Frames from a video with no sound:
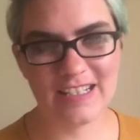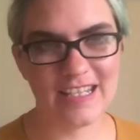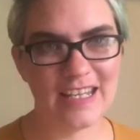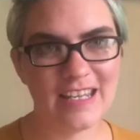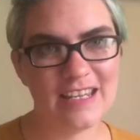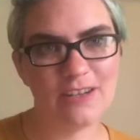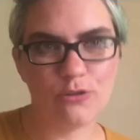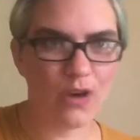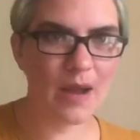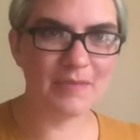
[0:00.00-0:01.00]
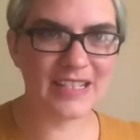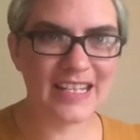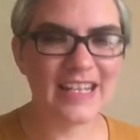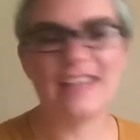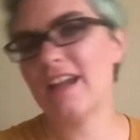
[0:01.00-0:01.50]
tee, crop
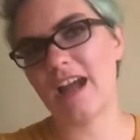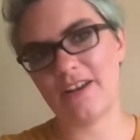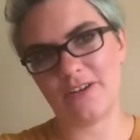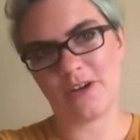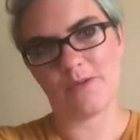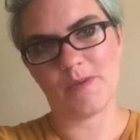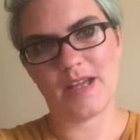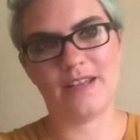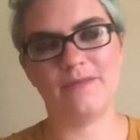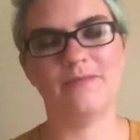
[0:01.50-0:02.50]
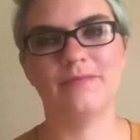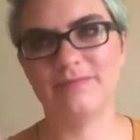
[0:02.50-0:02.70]
tee, I don't know what.